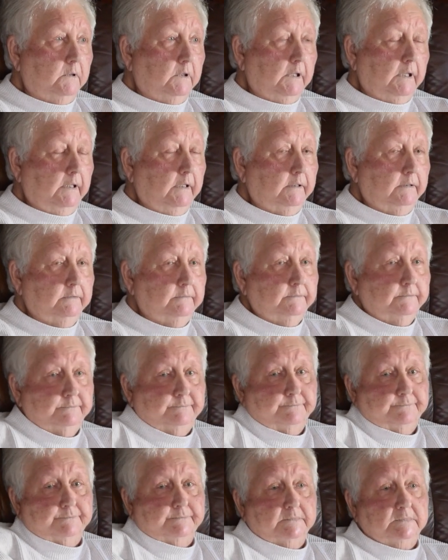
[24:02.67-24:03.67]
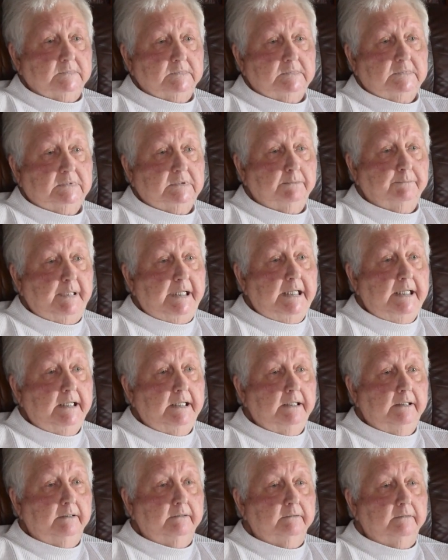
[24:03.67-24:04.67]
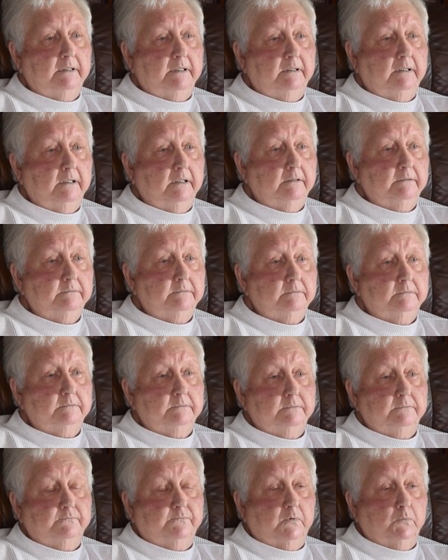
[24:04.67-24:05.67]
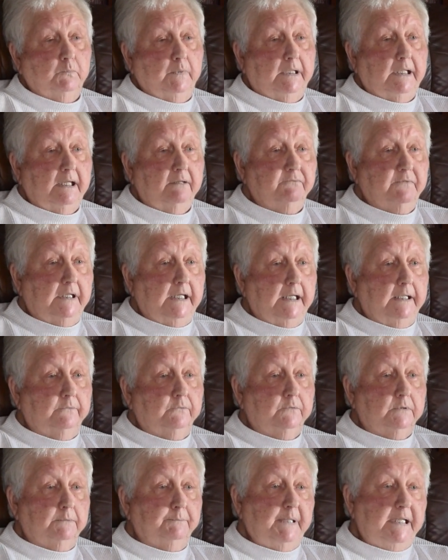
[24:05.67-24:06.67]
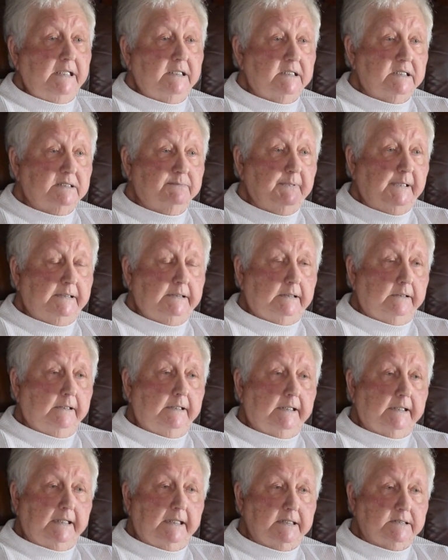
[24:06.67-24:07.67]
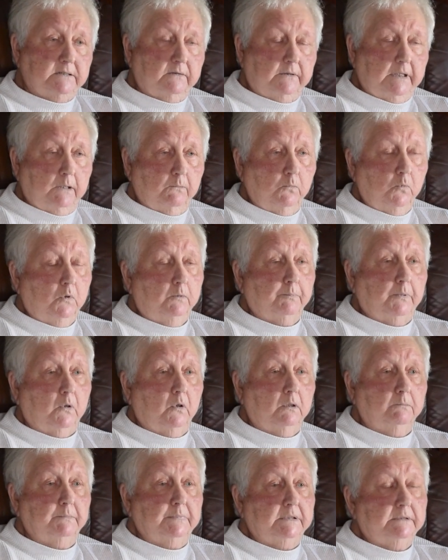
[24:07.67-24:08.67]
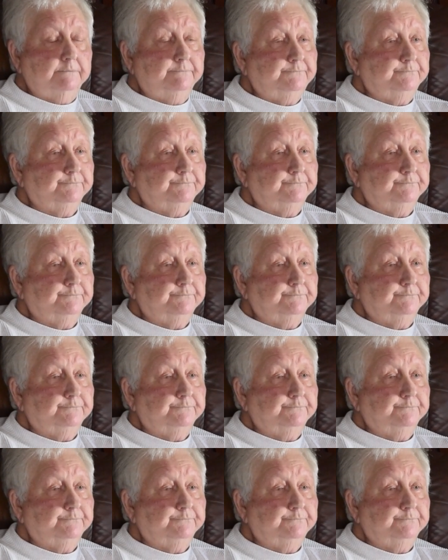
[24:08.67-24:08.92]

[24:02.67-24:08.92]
And to me, from what I've gathered, the meeting is Monday night, I guess, on that water park, but